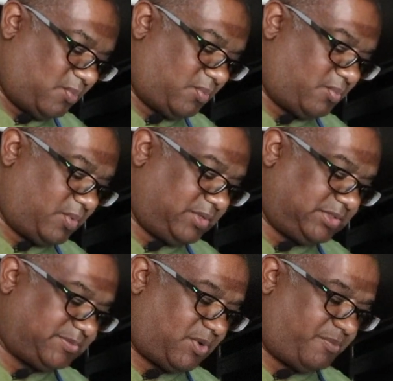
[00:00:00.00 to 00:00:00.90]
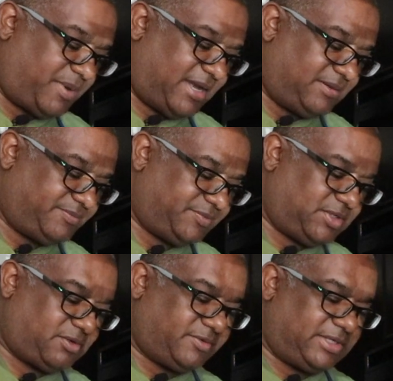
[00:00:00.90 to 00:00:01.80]
1 small pat. You
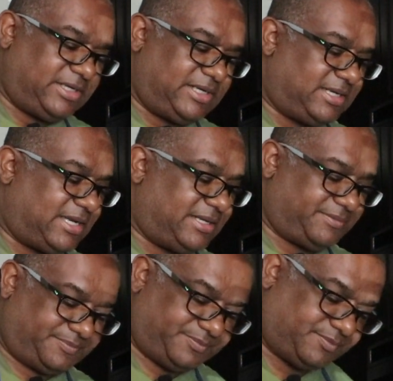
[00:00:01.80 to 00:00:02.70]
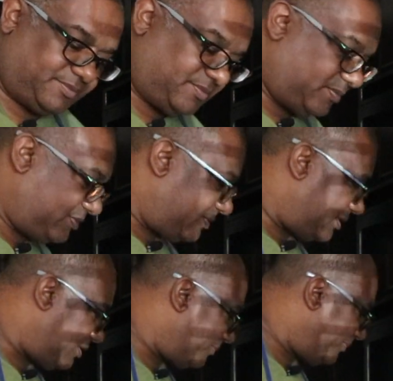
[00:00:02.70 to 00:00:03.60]
don't really need a lot.
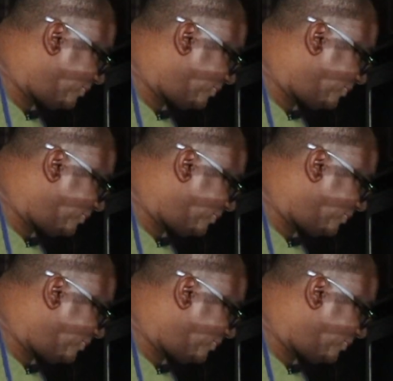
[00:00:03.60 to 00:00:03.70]
So